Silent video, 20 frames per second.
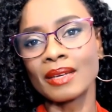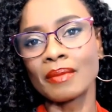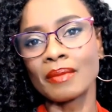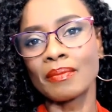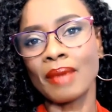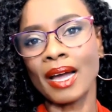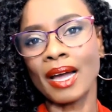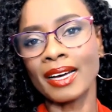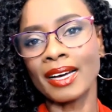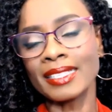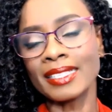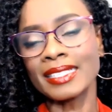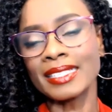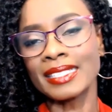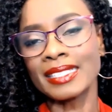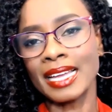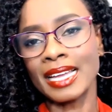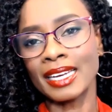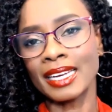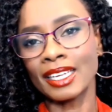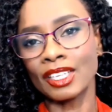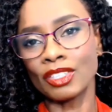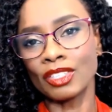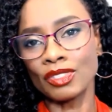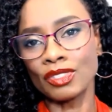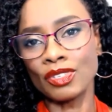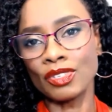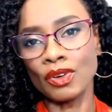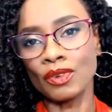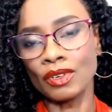by understanding your
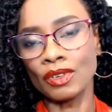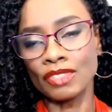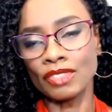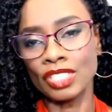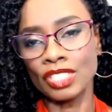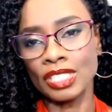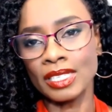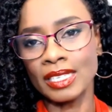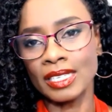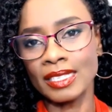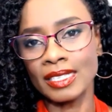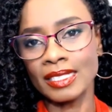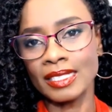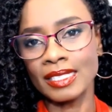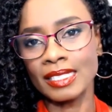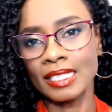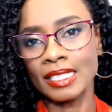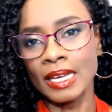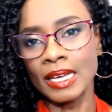zone of genius.